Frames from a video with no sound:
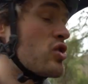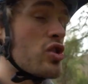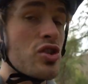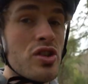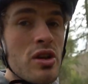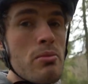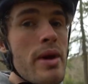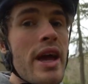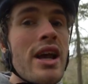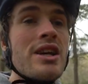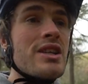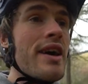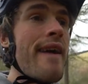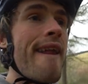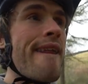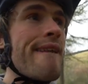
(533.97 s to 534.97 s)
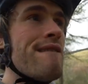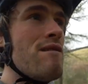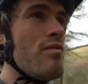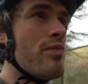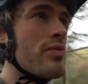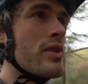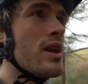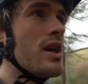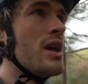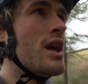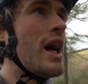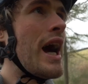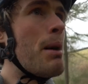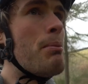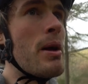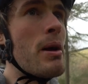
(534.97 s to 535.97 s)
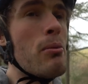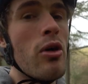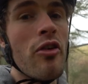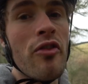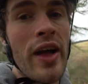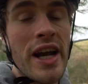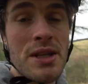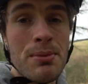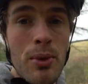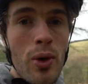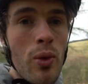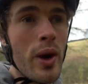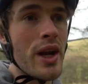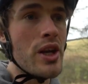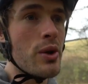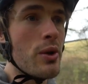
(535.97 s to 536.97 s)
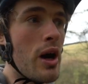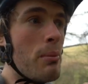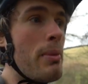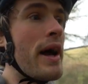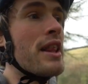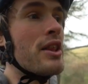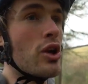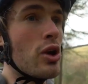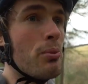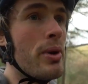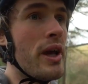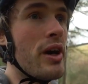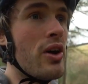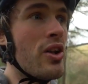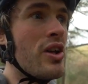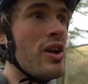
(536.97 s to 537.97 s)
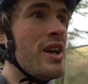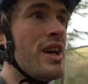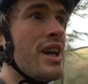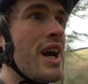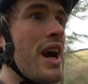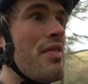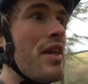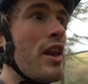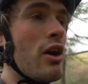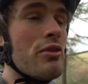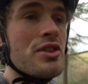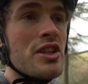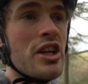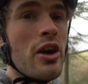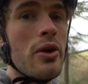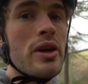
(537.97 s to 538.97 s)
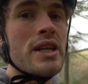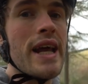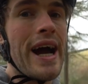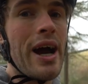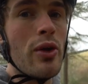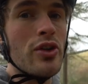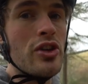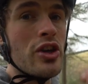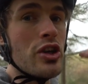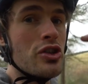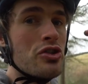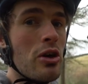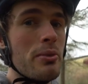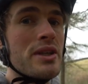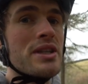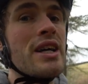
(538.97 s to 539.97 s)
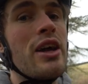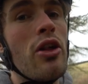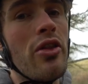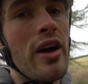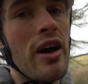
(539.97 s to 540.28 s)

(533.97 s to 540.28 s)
Just it makes it a bit more flexible when you are pedaling uphill, and then obviously going down you can drop your saddle